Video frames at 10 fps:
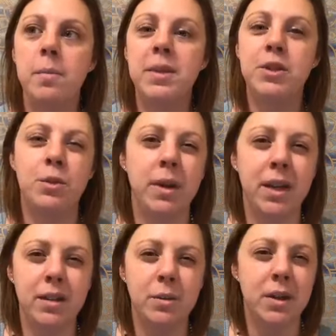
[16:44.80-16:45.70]
But do
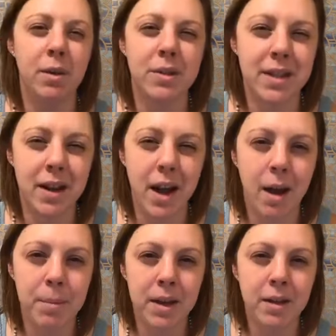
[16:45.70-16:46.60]
we know what's going to
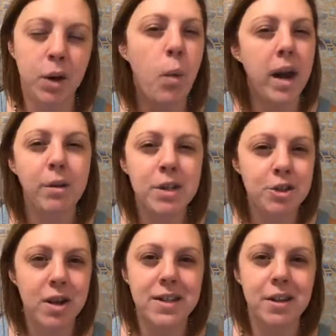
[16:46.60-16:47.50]
happen? Like, why are we
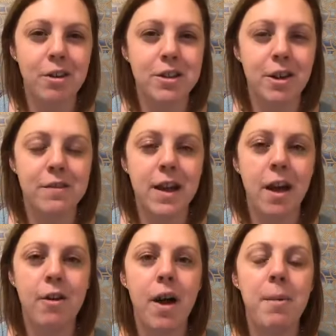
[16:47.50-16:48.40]
stressing ourselves
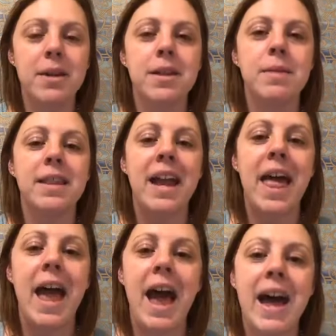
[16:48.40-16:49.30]
out about something that
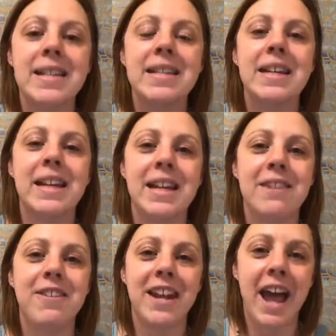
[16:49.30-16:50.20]
hasn't
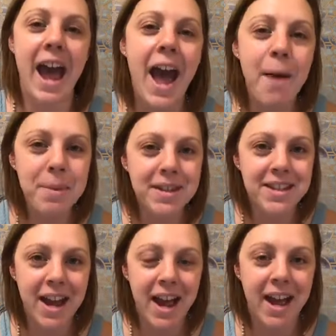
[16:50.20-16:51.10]
even happened
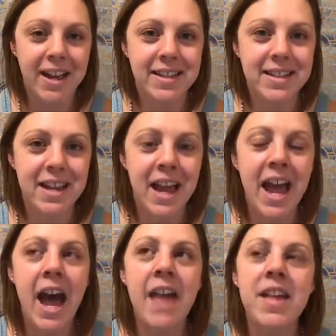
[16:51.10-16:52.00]
yet?
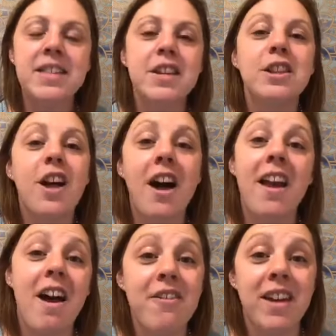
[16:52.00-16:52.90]
And that's a lot
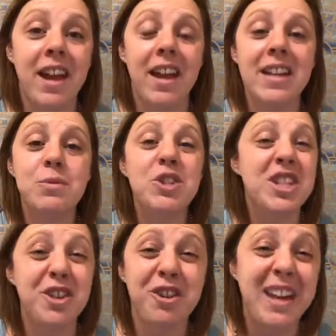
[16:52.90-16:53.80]
of it, is we
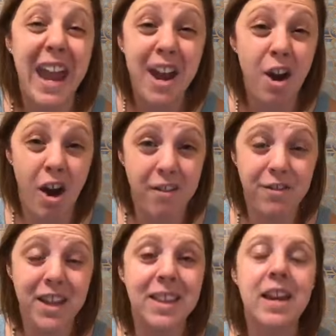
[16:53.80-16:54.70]
just create
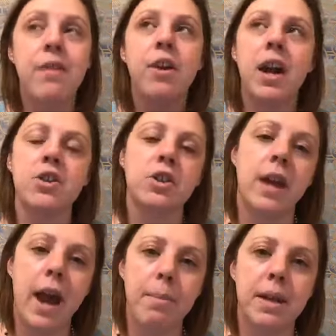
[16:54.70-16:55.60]
conflict that never actually
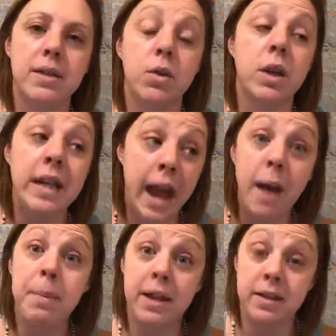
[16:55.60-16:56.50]
happened. Or it
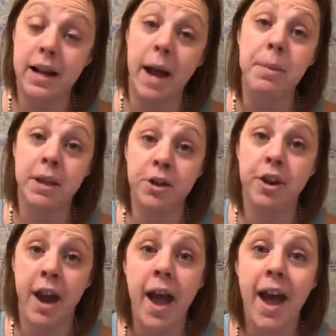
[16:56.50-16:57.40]
happened in
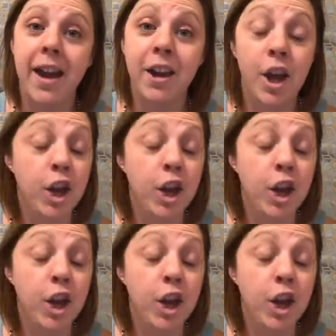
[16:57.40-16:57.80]
your head.